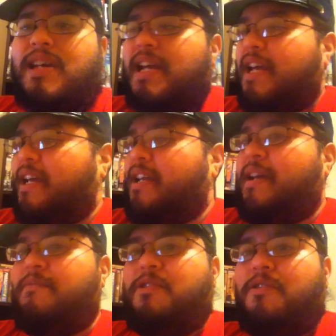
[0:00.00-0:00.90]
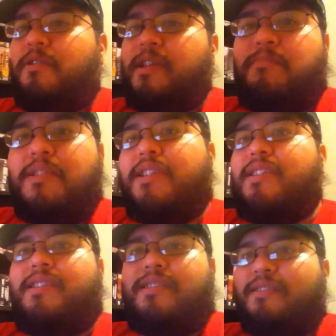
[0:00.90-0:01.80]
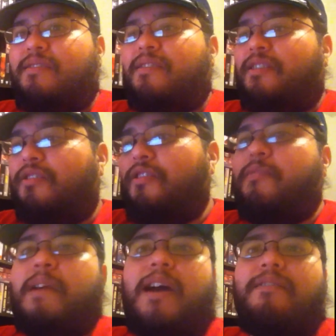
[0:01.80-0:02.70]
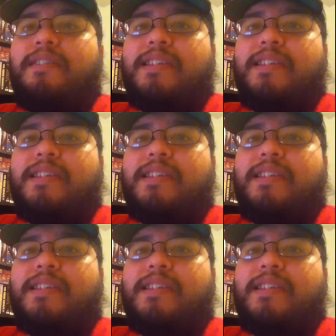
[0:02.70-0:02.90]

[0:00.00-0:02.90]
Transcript: and I'm sure it only puts a certain amount.